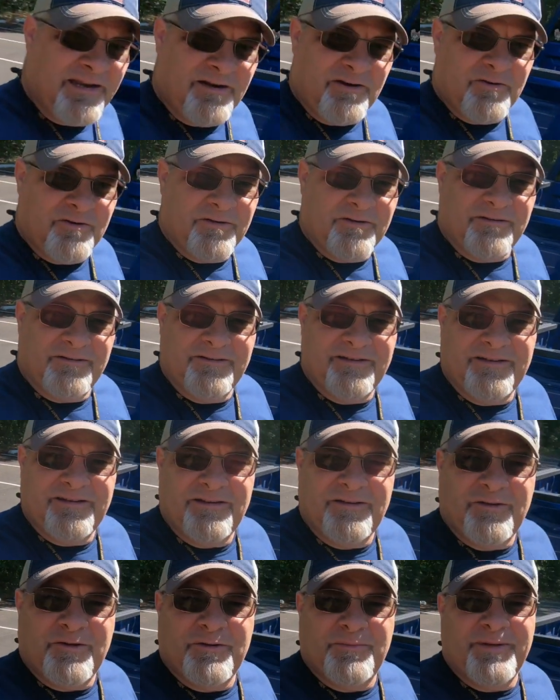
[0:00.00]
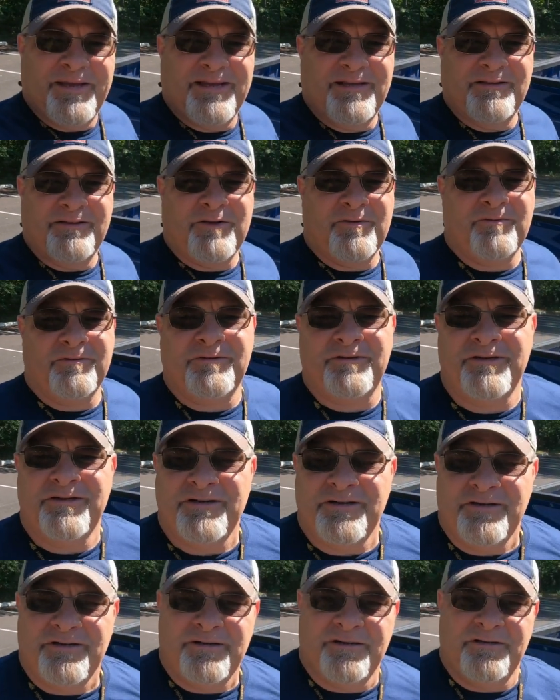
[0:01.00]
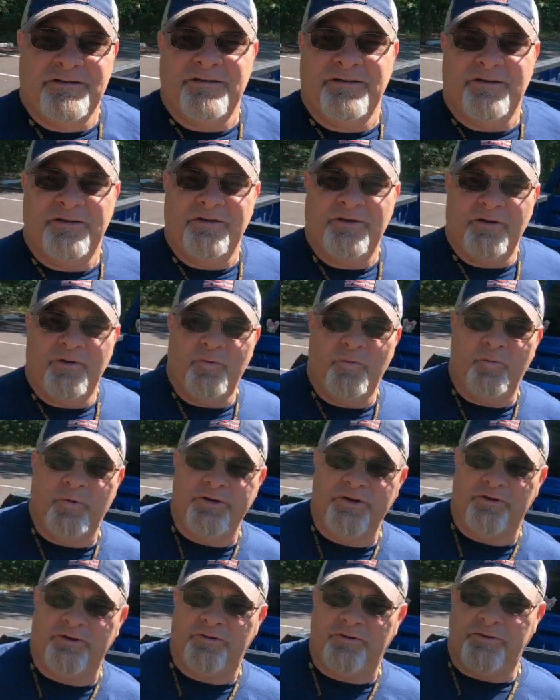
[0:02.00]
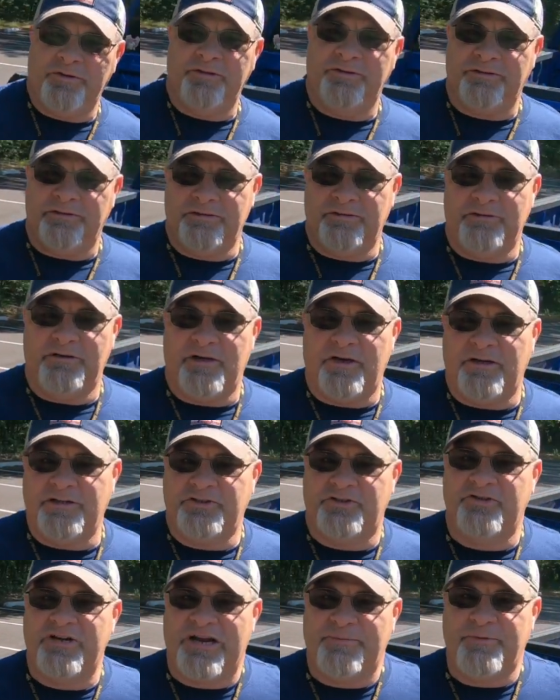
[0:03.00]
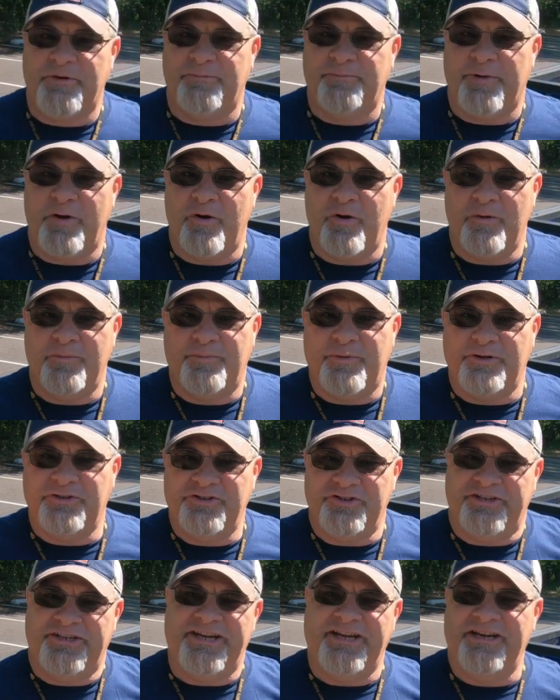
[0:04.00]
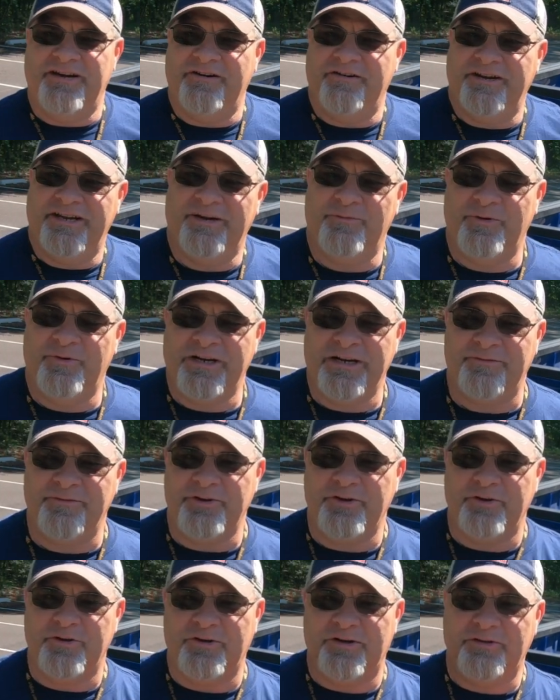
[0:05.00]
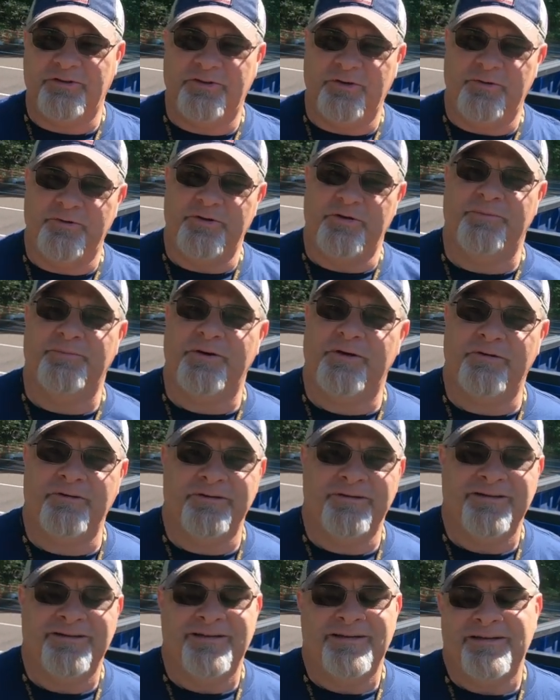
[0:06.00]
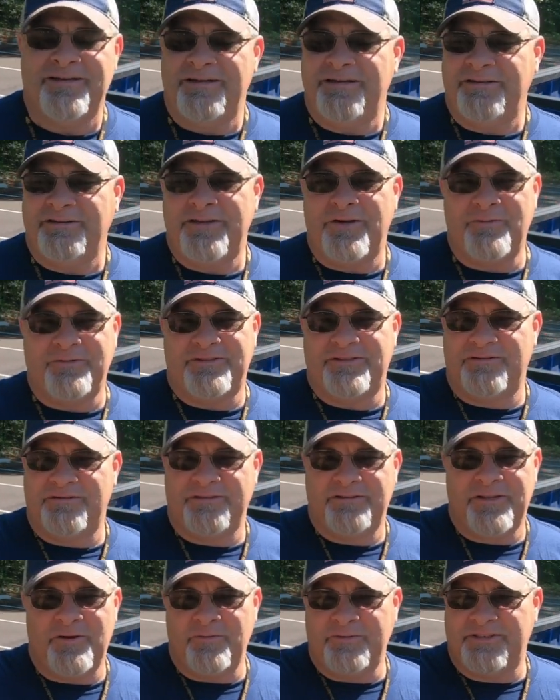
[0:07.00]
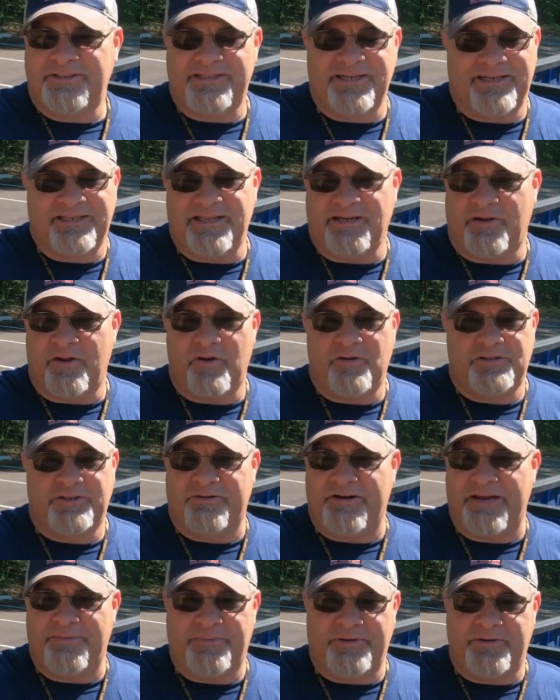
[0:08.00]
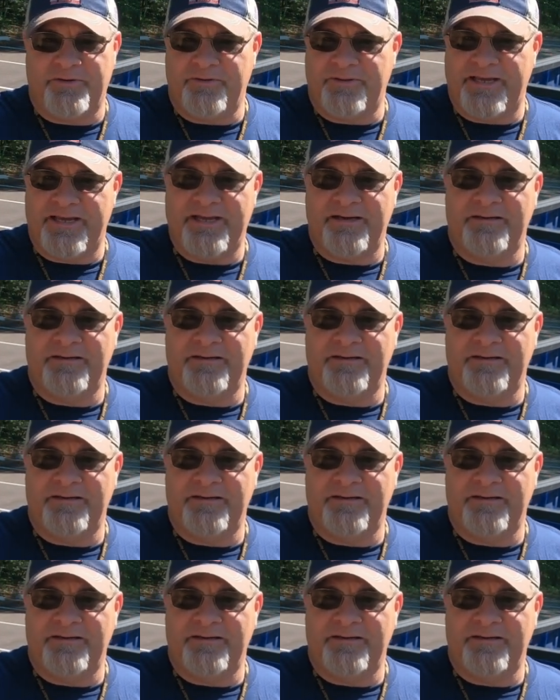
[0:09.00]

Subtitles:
look, man, when you're gonna unstrap your boat, put your gear in, whatever you're gonna do to your boat, don't sit at the launch ramp and do that.